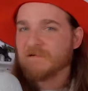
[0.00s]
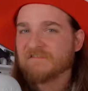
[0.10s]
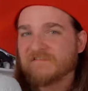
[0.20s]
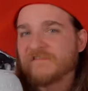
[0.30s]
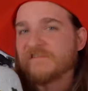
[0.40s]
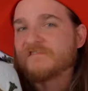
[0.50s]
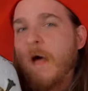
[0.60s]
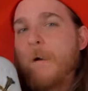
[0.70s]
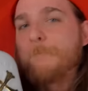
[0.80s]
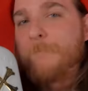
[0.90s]
list. This is
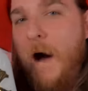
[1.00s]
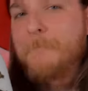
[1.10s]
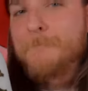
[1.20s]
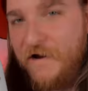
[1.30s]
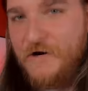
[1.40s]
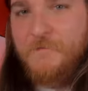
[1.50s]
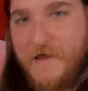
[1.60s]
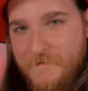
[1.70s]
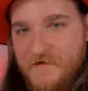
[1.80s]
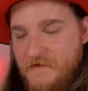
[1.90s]
Bumbo,
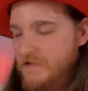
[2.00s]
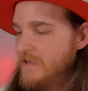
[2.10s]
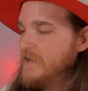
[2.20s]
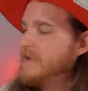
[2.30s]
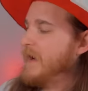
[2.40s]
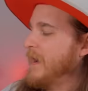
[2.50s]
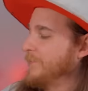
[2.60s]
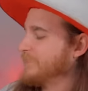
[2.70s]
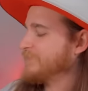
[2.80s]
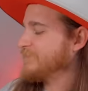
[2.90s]
baby. Uh,
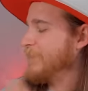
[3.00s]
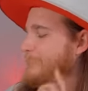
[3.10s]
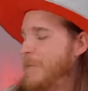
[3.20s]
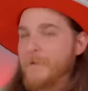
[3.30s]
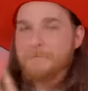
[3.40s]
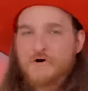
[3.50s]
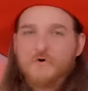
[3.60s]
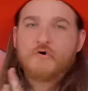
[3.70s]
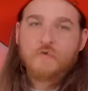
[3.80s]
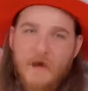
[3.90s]
this is the
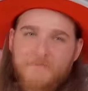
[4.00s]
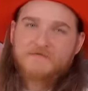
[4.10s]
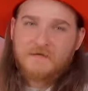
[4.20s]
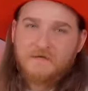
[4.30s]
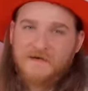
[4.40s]
Bumbo Creme de la